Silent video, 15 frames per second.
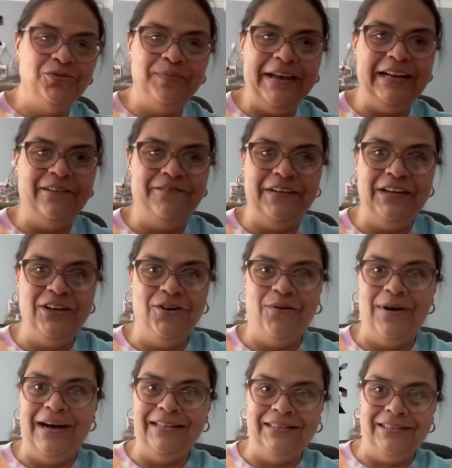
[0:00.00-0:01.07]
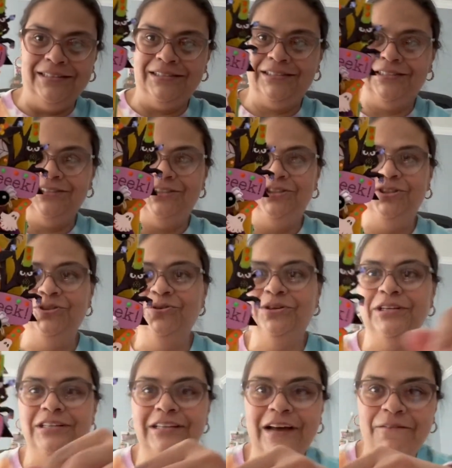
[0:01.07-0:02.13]
made a video on this because you
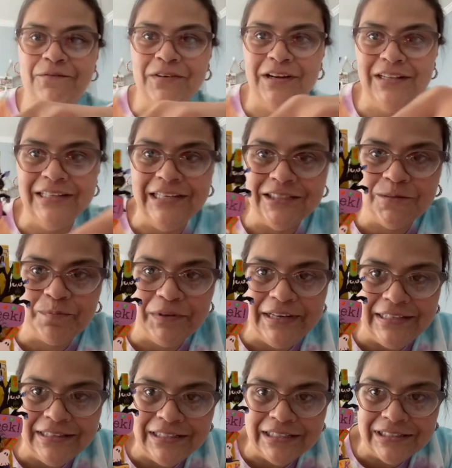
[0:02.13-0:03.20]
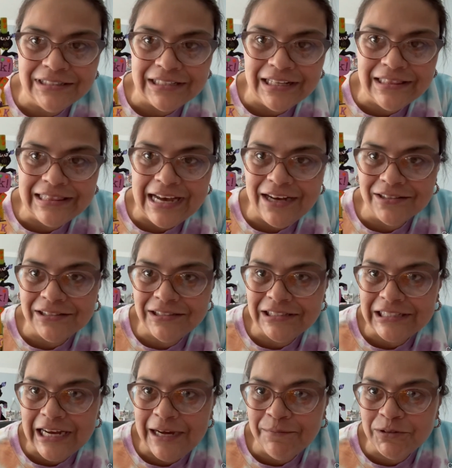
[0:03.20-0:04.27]
can definitely explain this 1,000
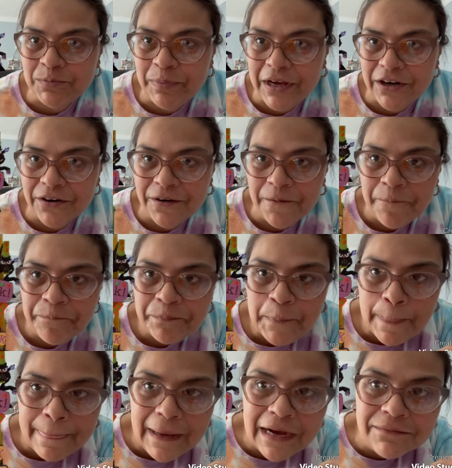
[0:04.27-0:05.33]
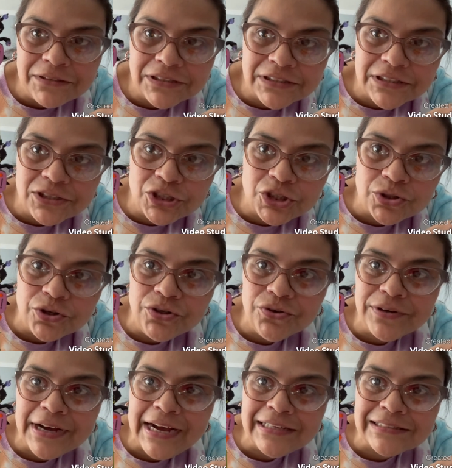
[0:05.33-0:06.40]
times better. I'm just going to show you
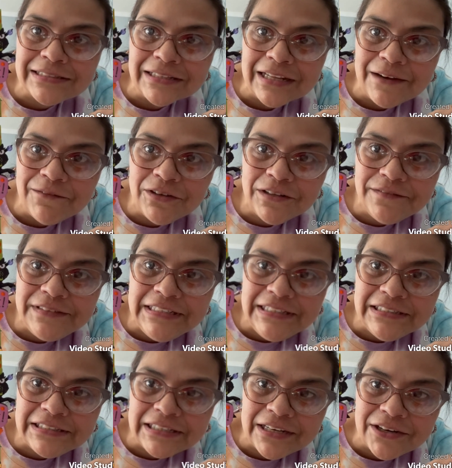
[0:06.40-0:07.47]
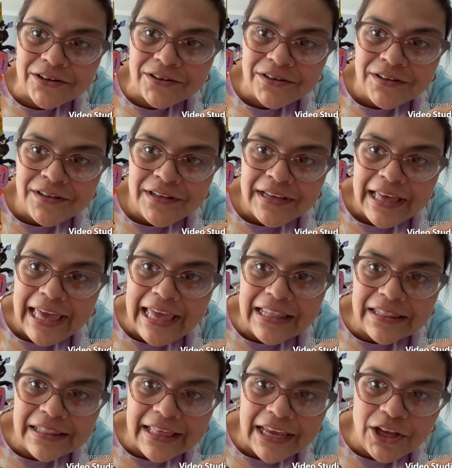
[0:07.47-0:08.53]
guys the level of detail
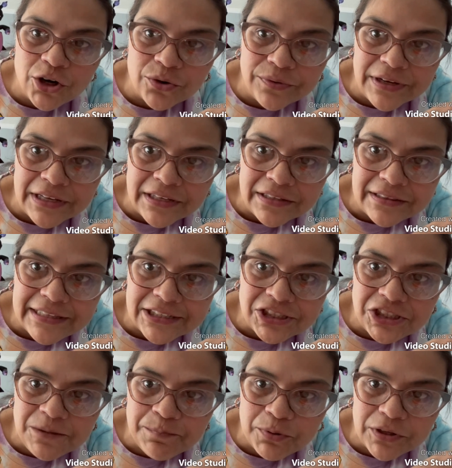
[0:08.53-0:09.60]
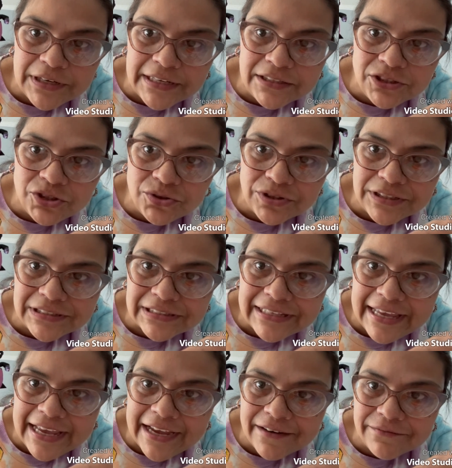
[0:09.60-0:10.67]
and layering that she put into this
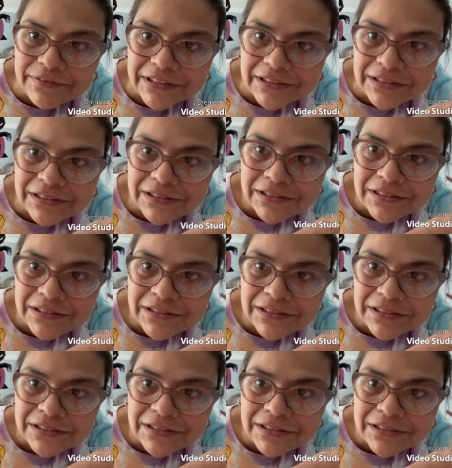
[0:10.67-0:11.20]
canvas.